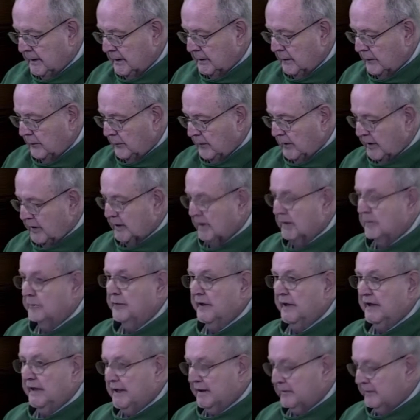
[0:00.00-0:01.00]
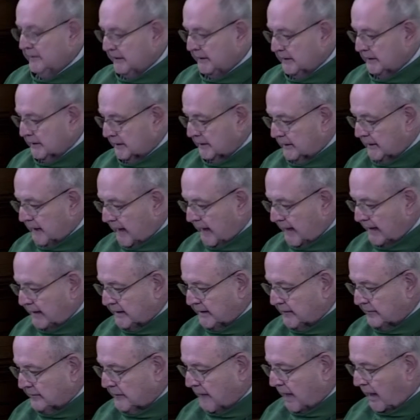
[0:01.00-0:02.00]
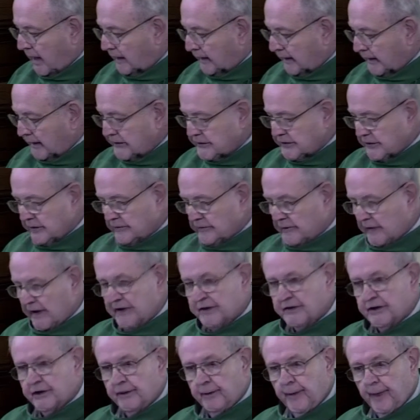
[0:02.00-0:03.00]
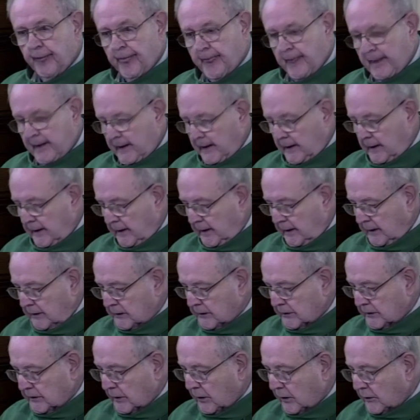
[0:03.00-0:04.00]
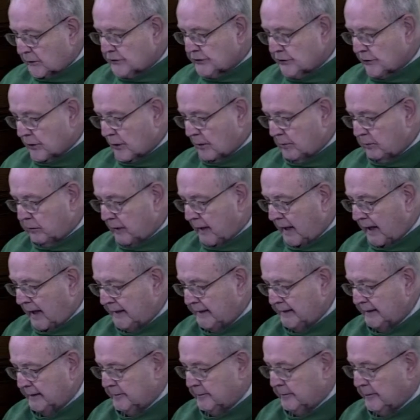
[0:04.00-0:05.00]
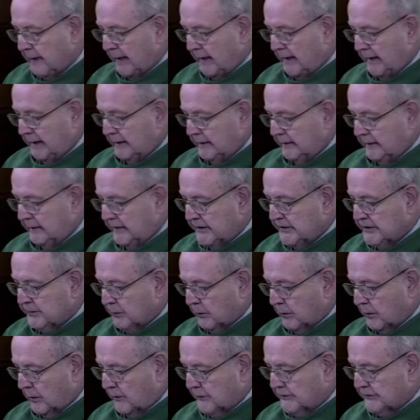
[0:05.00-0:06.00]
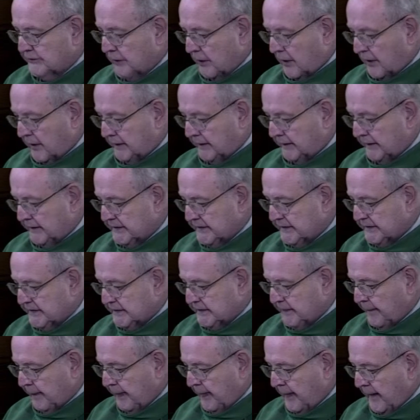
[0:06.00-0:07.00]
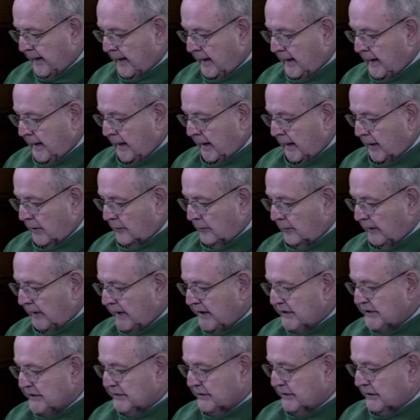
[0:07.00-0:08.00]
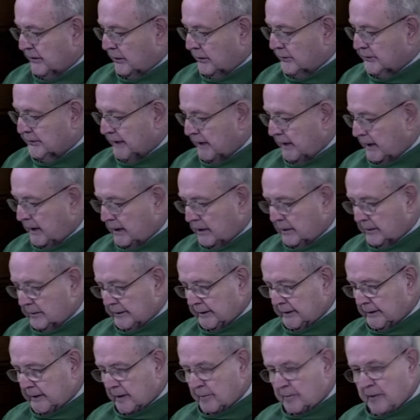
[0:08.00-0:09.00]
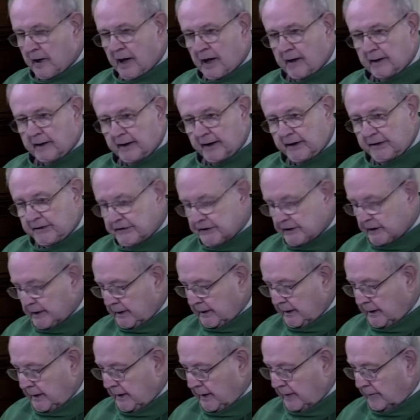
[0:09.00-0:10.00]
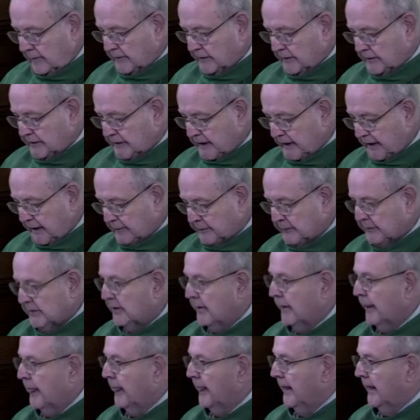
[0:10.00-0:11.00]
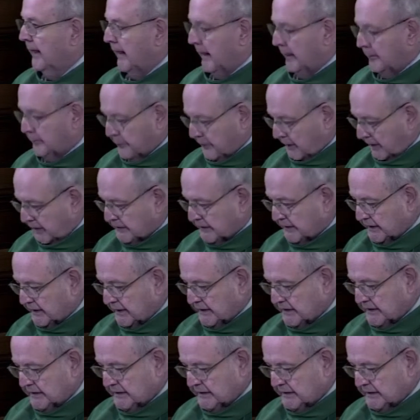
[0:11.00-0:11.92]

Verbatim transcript: We can be giving the light of knowledge and vision to those who are blinded by this world's darkness, and release those held in the bondage of contempt and prejudice.